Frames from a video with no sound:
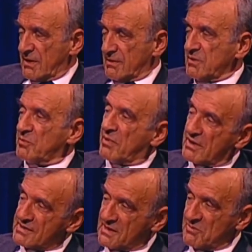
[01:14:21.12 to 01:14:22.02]
And the
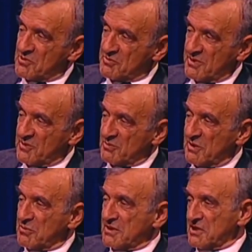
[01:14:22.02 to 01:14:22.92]
parents came to speak to me
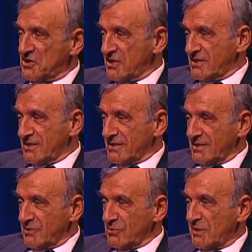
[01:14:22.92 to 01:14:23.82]
about their children,
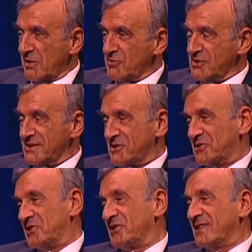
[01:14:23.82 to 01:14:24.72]
and to them I was a
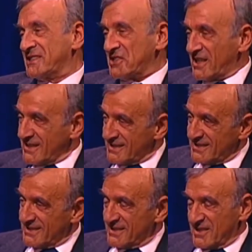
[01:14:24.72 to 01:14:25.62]
surrogate child.
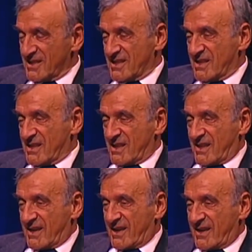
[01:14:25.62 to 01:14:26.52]

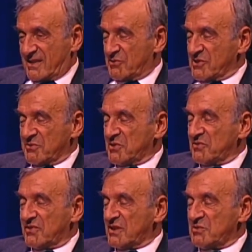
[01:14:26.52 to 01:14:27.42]
And there was something
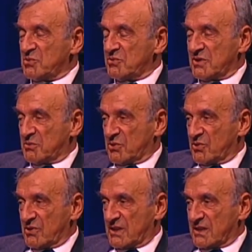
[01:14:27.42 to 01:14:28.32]
very moving about
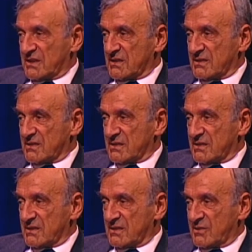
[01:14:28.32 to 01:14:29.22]
all that,
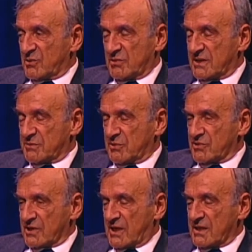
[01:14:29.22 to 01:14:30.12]
always,
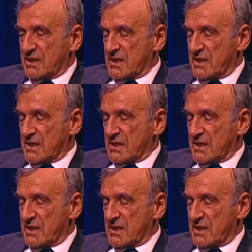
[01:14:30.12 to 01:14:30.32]
because I,